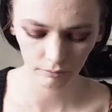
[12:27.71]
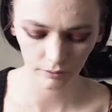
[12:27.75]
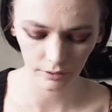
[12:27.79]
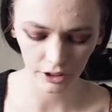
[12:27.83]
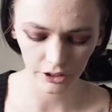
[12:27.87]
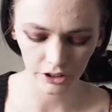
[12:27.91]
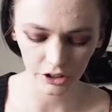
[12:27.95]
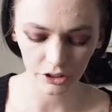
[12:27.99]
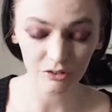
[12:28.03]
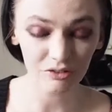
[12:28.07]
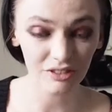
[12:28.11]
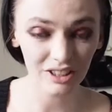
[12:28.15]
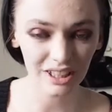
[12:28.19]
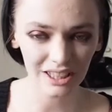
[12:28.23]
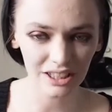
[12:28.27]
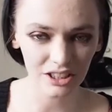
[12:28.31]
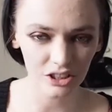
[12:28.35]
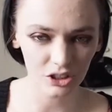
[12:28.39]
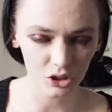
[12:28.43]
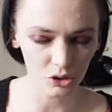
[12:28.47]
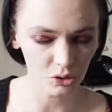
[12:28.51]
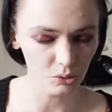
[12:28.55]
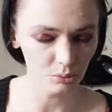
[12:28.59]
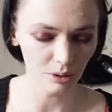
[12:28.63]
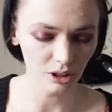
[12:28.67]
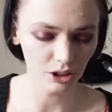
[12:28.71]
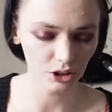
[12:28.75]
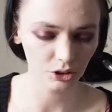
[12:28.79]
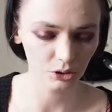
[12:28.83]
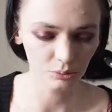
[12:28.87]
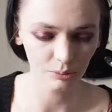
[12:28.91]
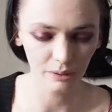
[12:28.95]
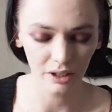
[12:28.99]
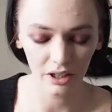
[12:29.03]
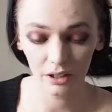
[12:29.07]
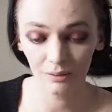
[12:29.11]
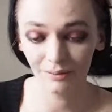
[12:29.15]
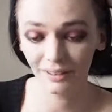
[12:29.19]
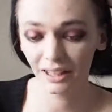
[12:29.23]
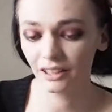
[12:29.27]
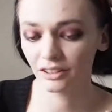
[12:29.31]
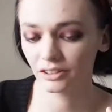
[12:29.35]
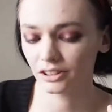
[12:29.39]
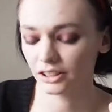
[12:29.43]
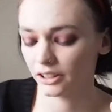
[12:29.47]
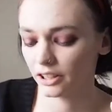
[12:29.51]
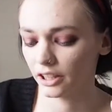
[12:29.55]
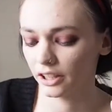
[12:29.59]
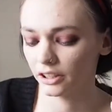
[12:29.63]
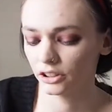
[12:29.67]
I don't really do much with my
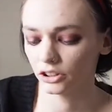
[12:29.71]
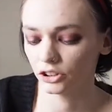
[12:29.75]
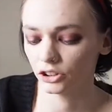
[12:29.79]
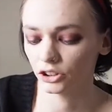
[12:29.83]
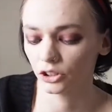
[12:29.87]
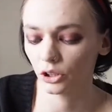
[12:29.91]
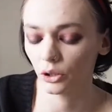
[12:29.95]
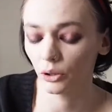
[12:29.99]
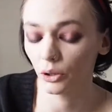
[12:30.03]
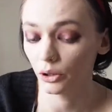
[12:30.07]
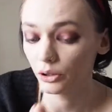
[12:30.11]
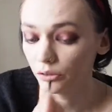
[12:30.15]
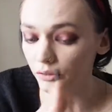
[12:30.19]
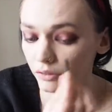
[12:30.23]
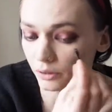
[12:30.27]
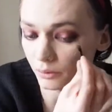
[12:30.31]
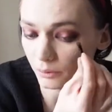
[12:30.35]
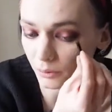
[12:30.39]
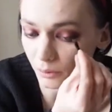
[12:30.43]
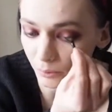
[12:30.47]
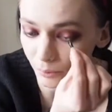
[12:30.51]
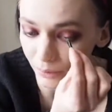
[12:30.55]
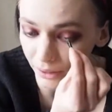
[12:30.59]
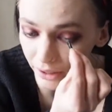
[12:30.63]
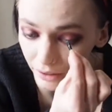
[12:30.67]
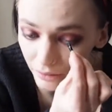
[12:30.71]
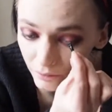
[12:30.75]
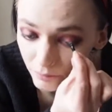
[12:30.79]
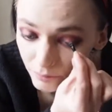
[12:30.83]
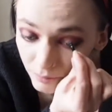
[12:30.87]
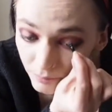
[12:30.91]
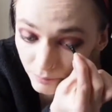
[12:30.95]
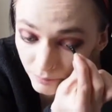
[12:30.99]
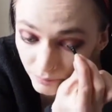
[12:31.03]
eyebrows, I kind of just go over them a bit.